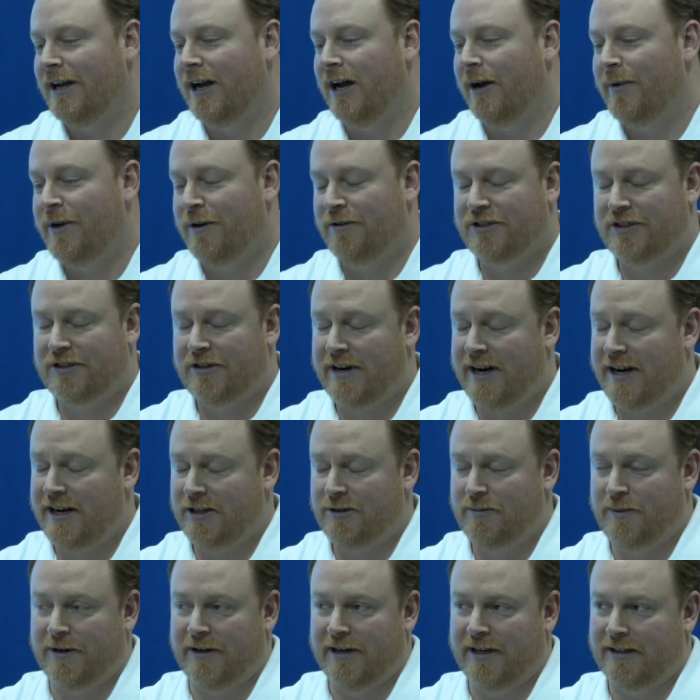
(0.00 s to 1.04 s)
it was a great
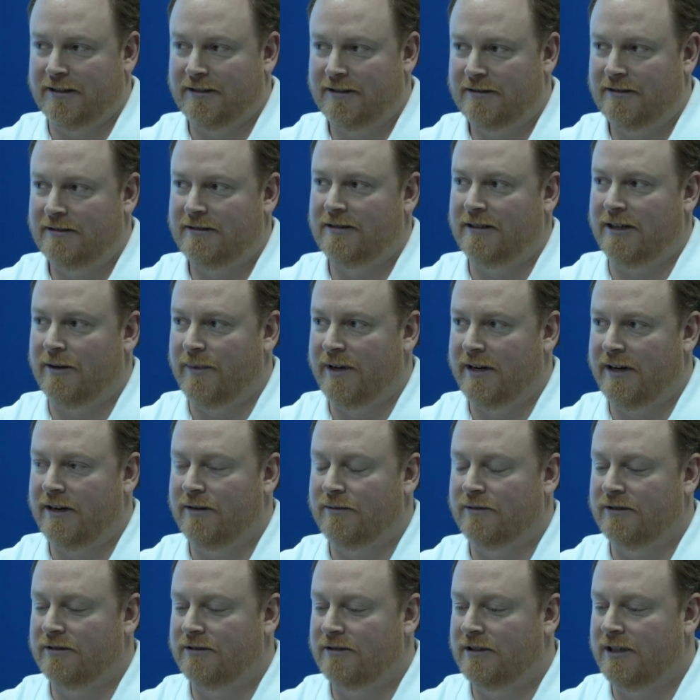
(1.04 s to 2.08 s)
experience. I mean, it
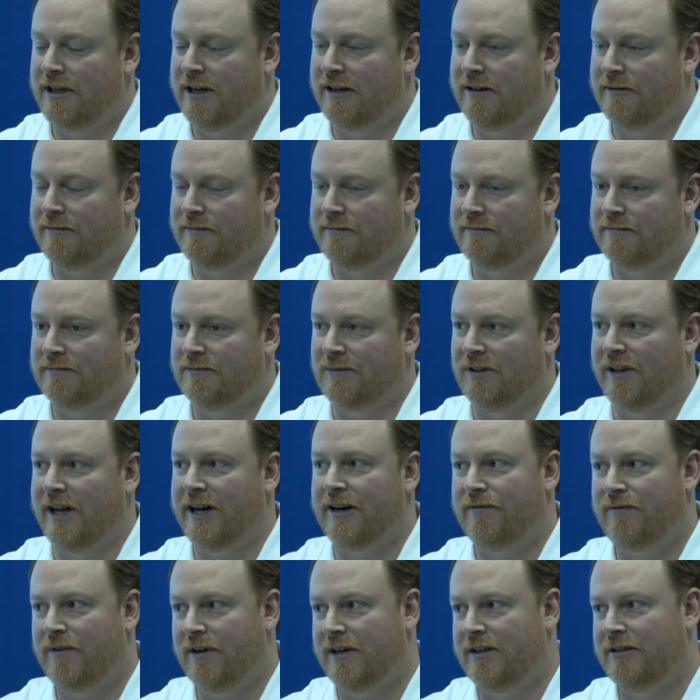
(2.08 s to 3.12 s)
was a lot
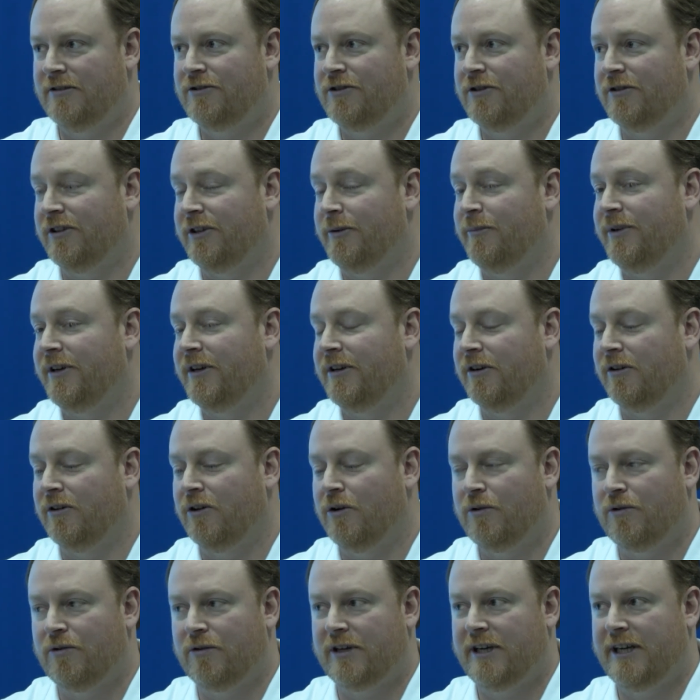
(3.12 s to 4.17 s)
of fun. Certainly, being a
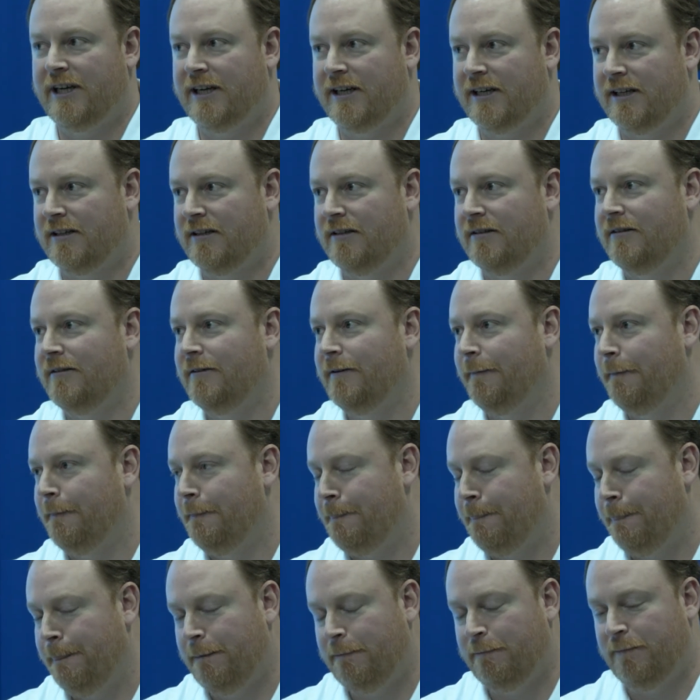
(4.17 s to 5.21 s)
local kid,
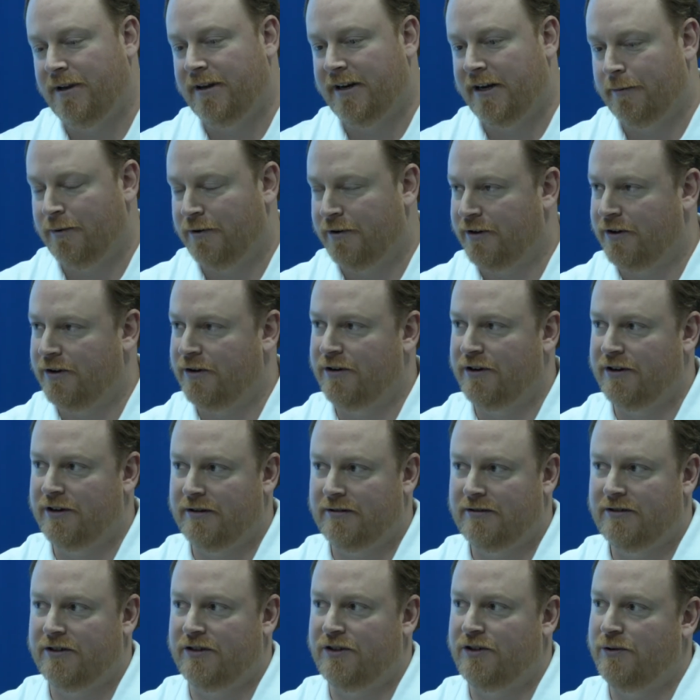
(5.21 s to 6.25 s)
being able to go to
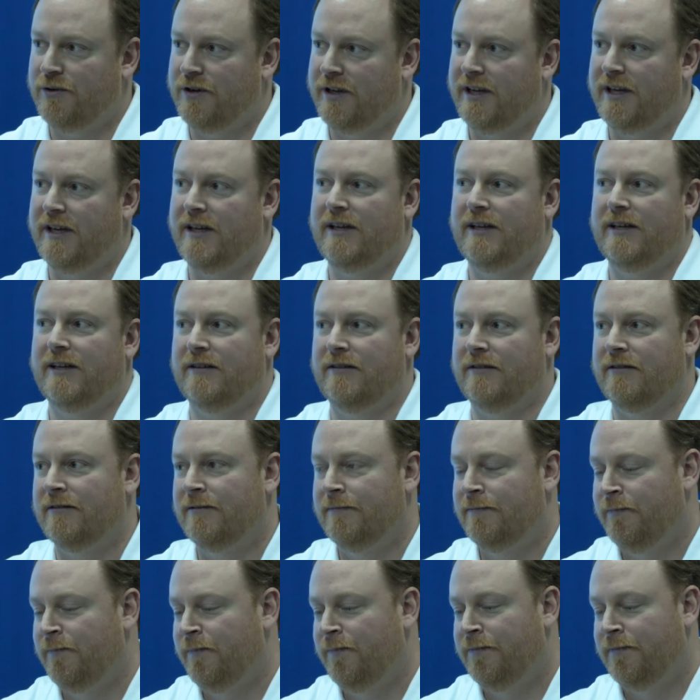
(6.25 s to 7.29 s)
UD, and
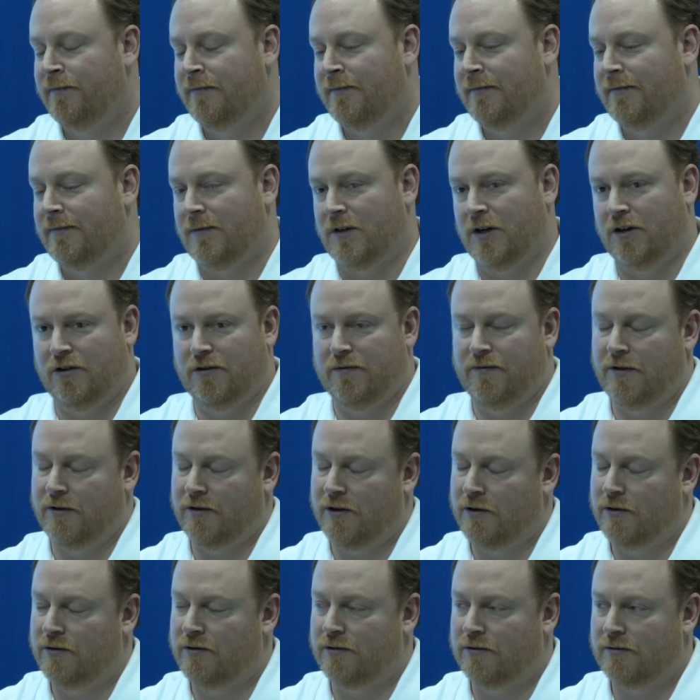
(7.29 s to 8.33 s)
all of the
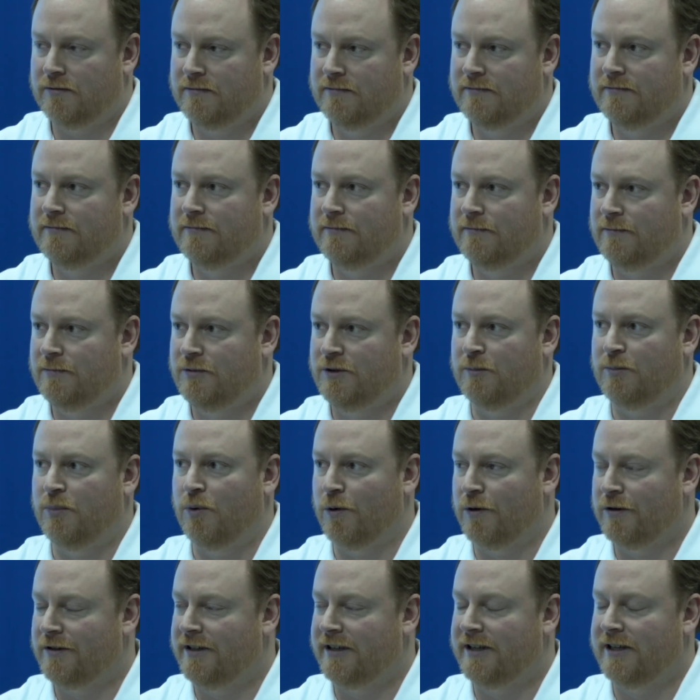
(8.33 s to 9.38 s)
local
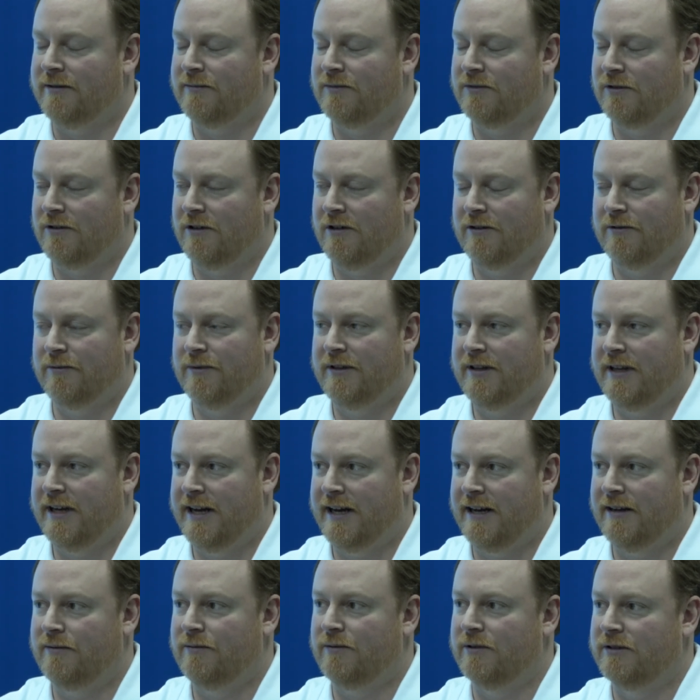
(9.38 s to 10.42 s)
support that comes along with
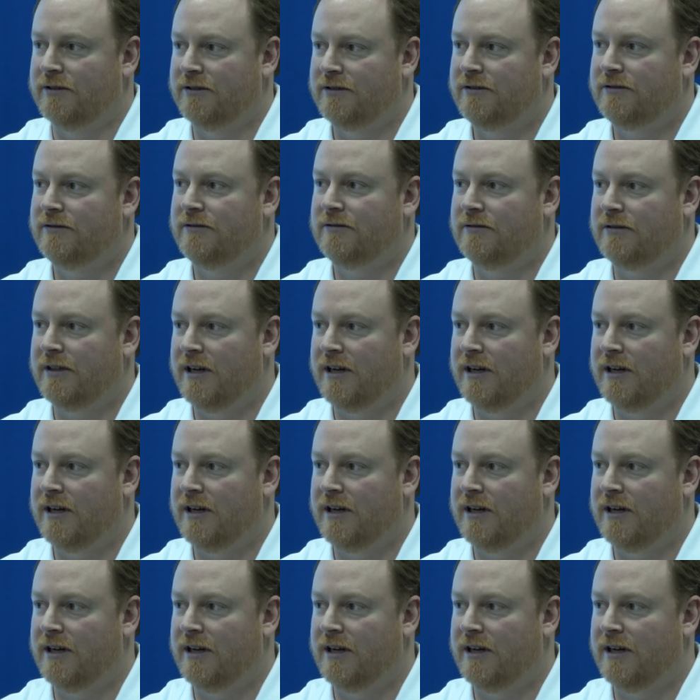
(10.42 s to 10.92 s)
that was